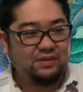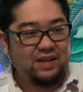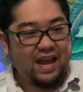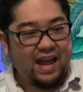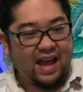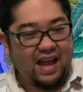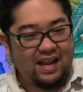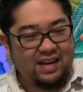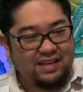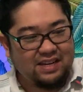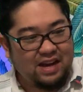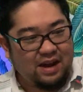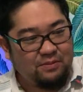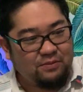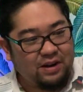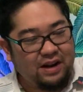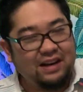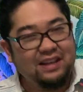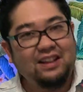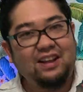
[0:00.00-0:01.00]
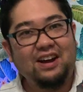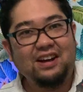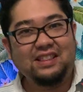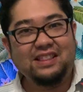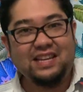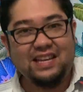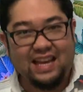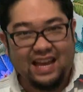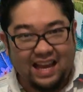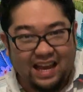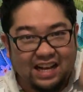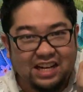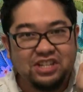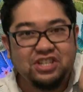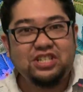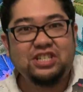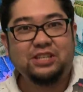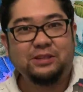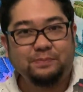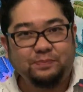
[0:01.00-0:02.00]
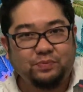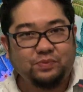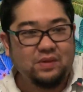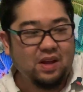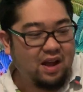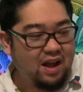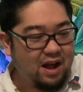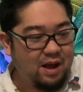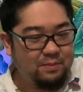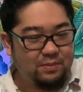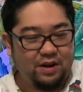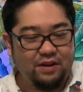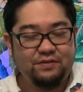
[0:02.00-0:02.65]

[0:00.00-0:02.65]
and um, right along the edge um,